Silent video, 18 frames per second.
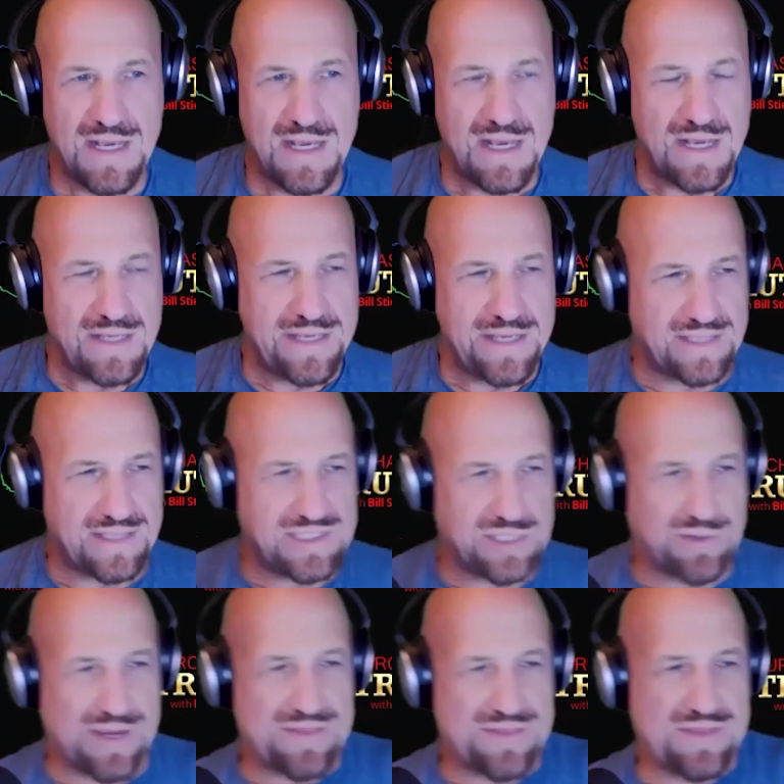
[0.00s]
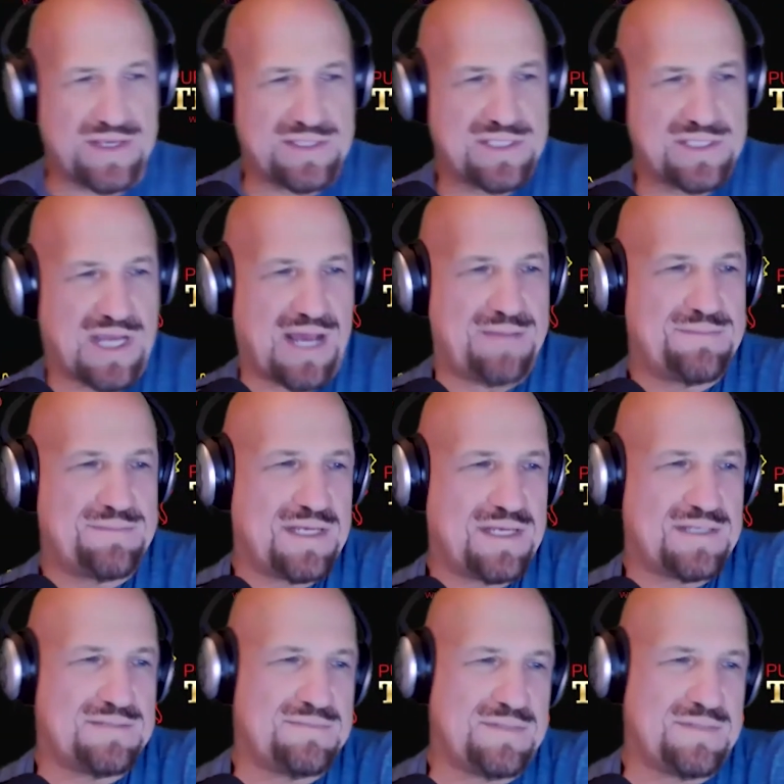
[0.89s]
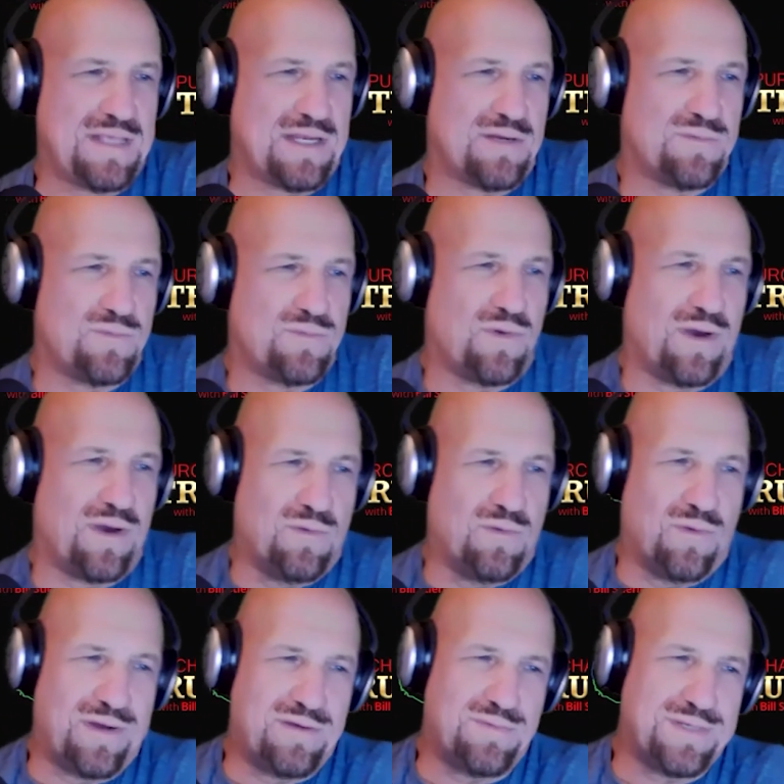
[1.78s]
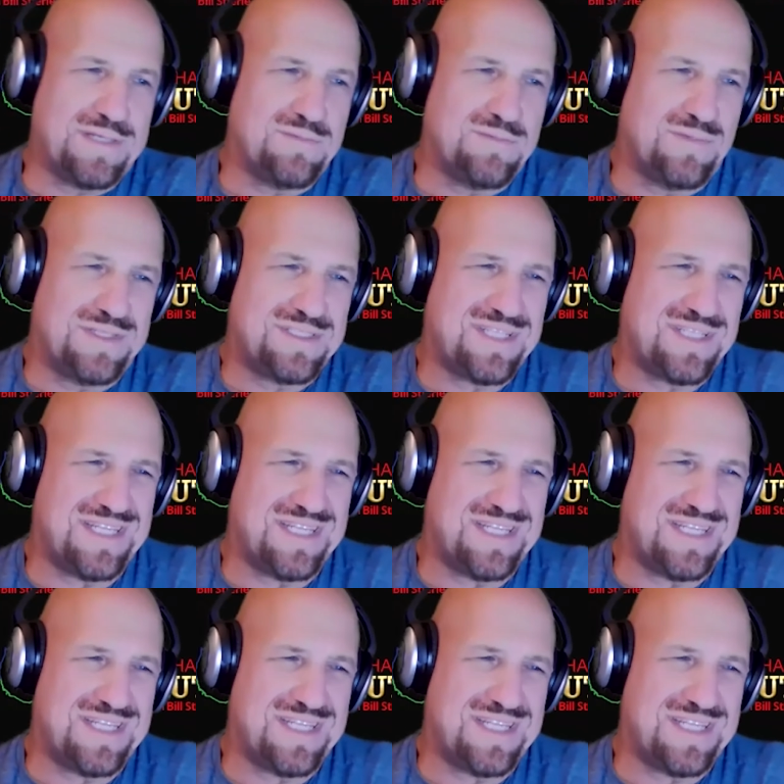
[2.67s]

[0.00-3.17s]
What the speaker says: Yeah, it's a great thing, Tom. What's